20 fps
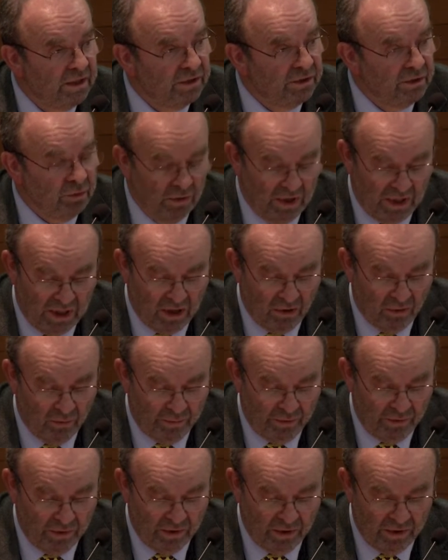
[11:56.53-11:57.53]
to allow
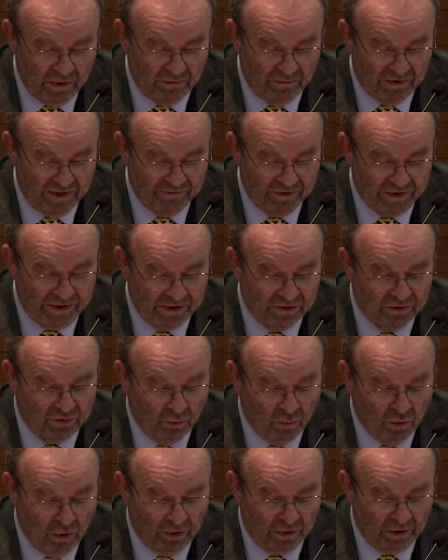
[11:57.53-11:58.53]
refugees to
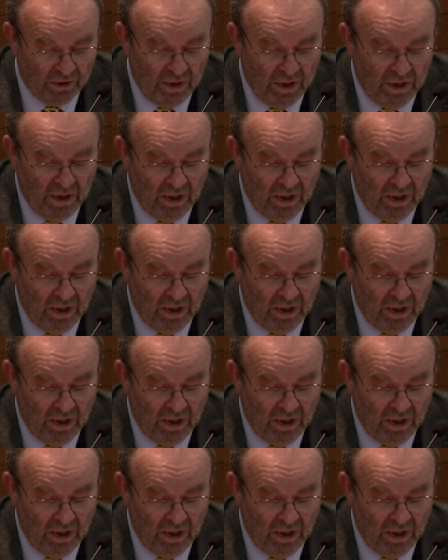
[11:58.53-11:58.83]
work.